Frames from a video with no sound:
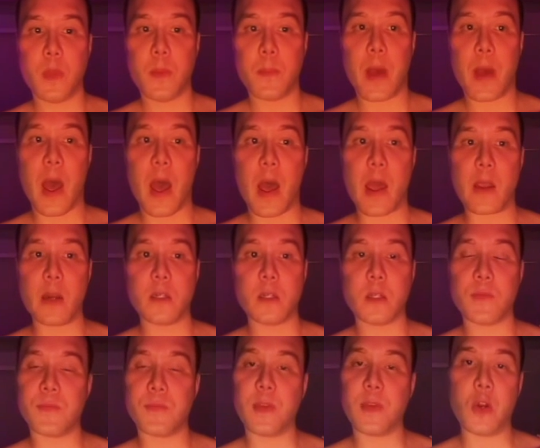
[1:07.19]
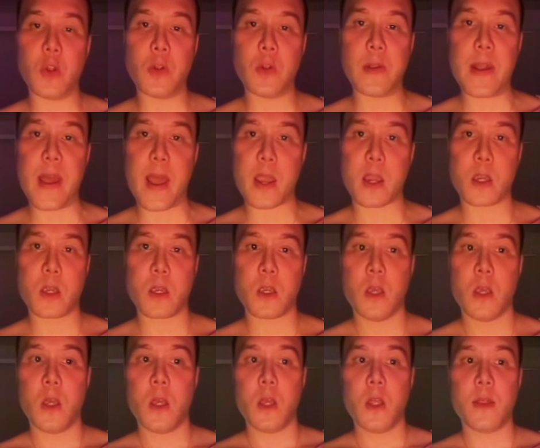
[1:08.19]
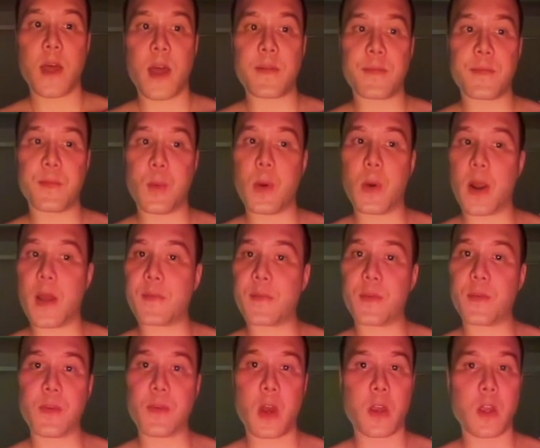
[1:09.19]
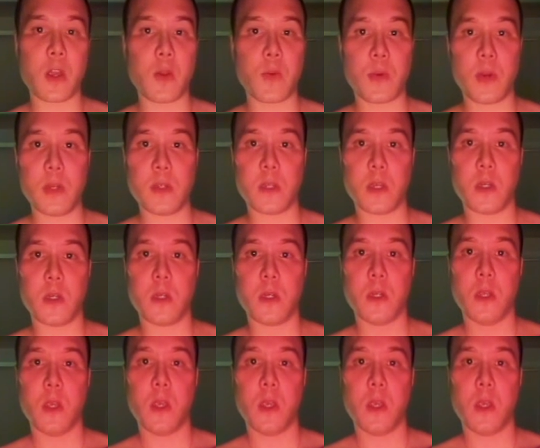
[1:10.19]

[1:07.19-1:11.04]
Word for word: behind the fetal neck that, for whatever fucking reason,